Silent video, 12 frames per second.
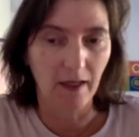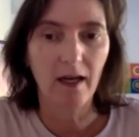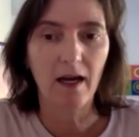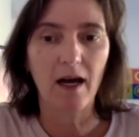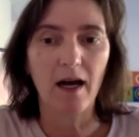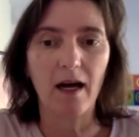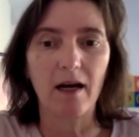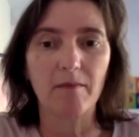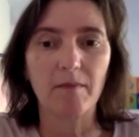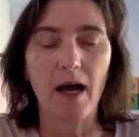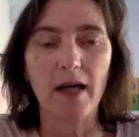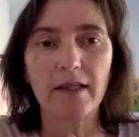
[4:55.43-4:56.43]

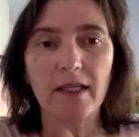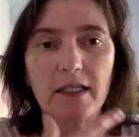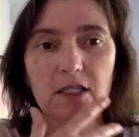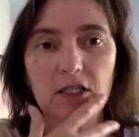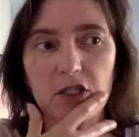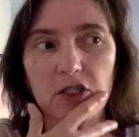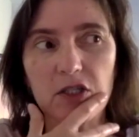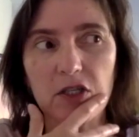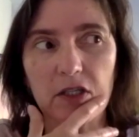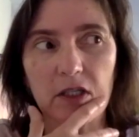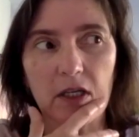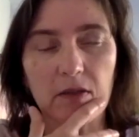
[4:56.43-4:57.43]
I think
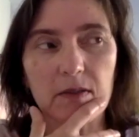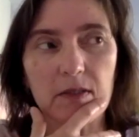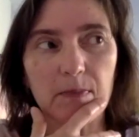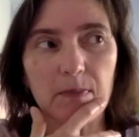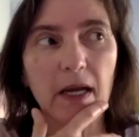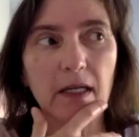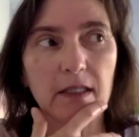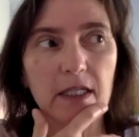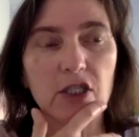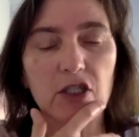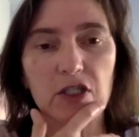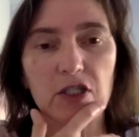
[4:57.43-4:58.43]

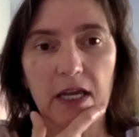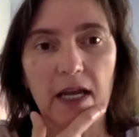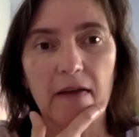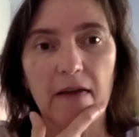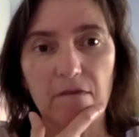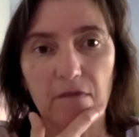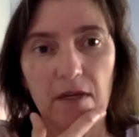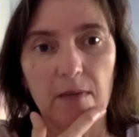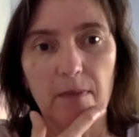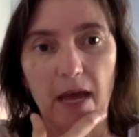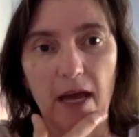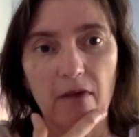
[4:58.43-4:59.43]
teachers are getting
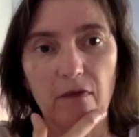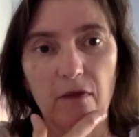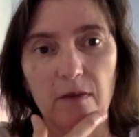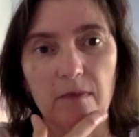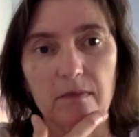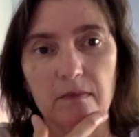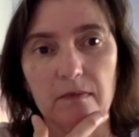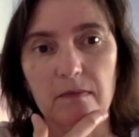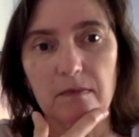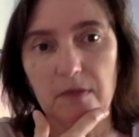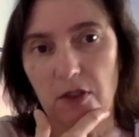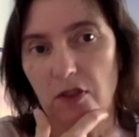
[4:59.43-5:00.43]
feedback from
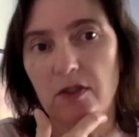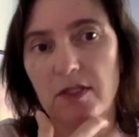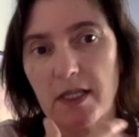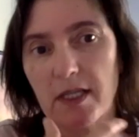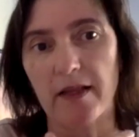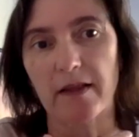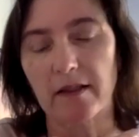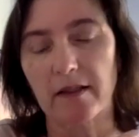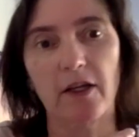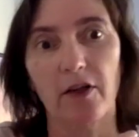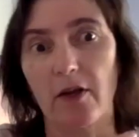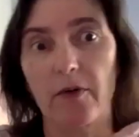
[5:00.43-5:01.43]
students that,
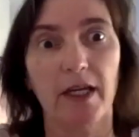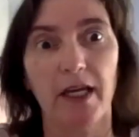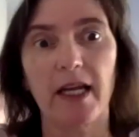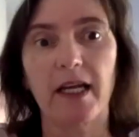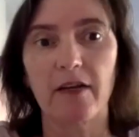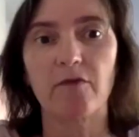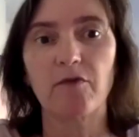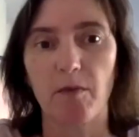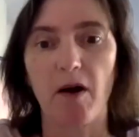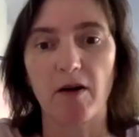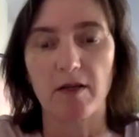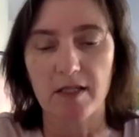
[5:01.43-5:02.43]
they were getting hit from
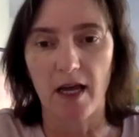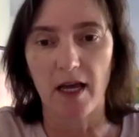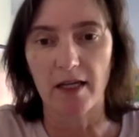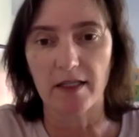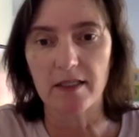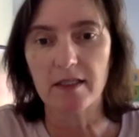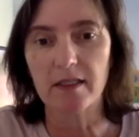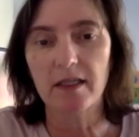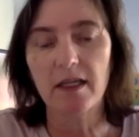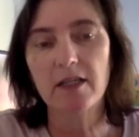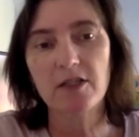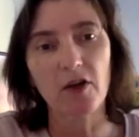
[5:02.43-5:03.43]
all sides
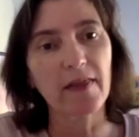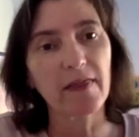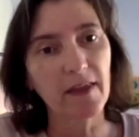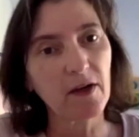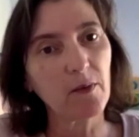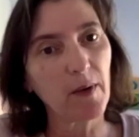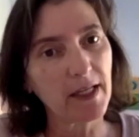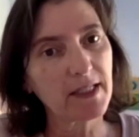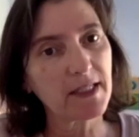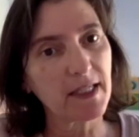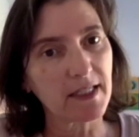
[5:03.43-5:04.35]
So I think Wednesday's